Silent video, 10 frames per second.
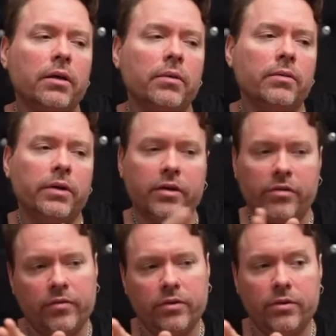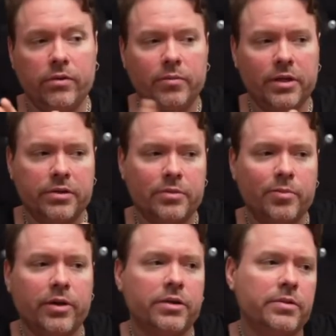You guys will have to Google what basis
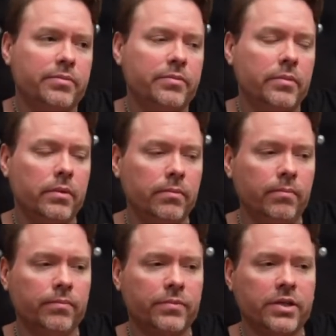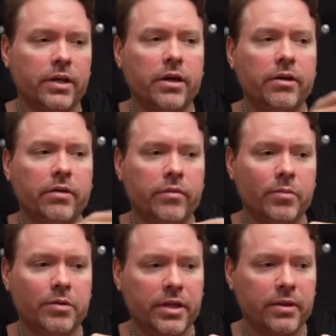point is. It's like
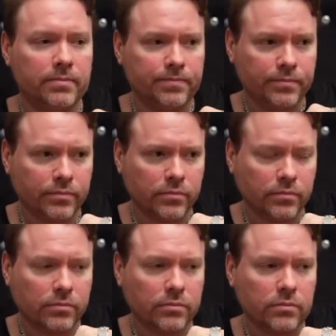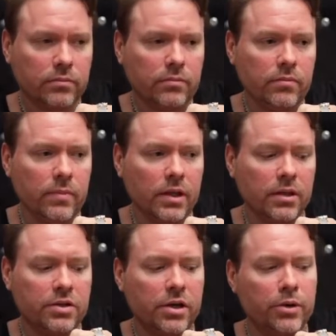1/100%.
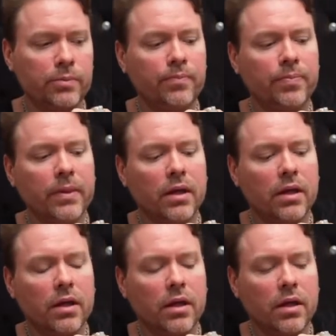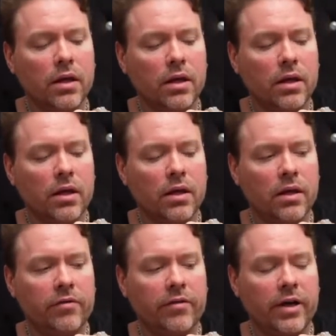So
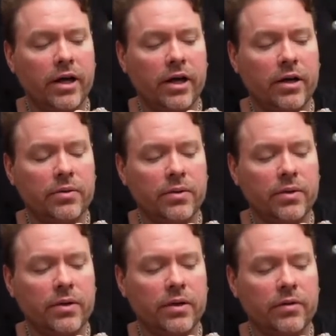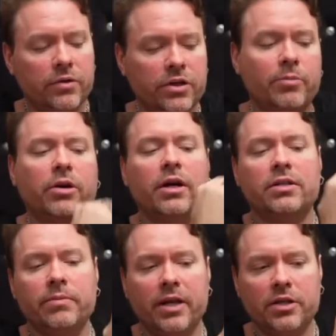if you jump across
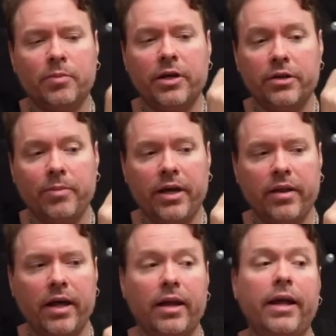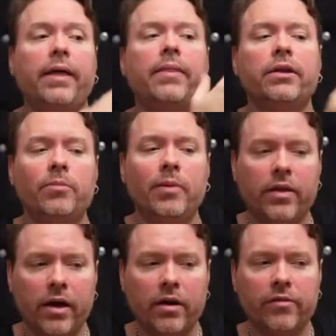the bid-ask spread, you pay that, and then you pay
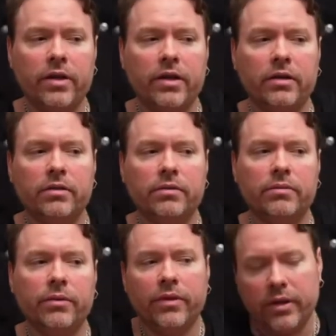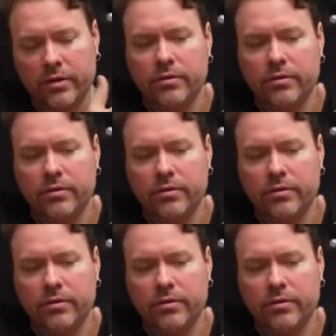the higher fee, well, then